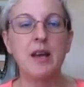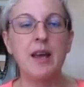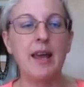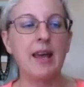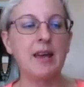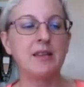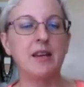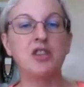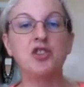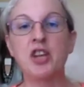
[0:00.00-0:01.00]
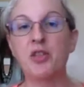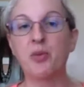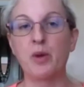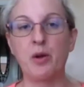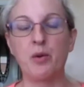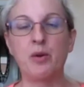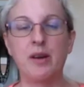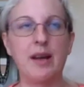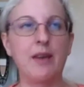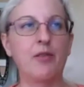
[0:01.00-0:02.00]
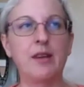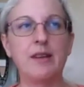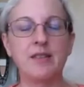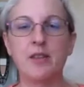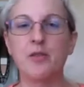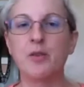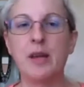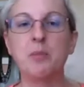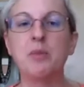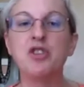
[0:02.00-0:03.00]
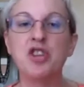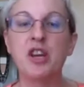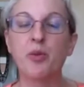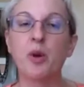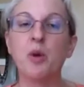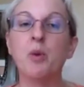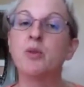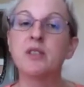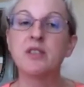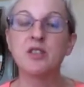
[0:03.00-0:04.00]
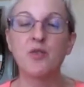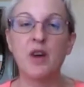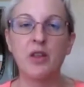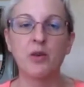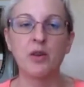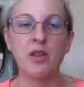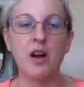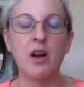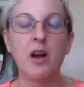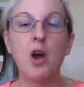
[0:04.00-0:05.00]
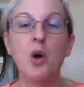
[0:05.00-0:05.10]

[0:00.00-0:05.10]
And uh, Jethro, I forget his other name, but Jethro, Moses' father in law,